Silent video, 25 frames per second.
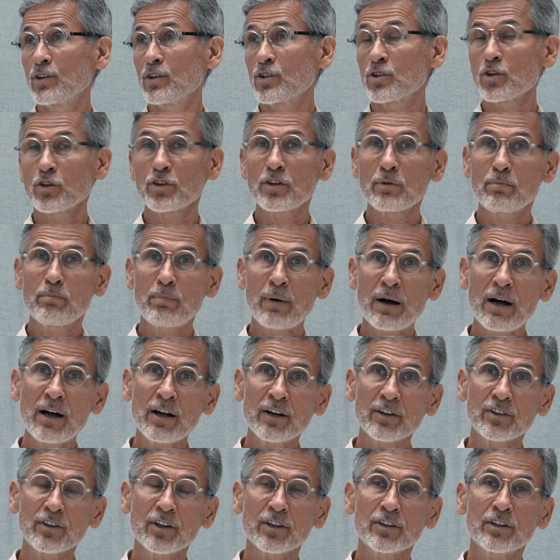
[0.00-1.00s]
So the
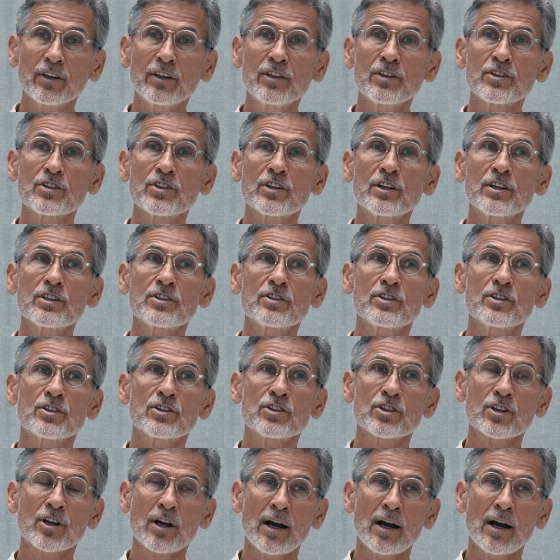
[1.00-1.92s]
part that is has this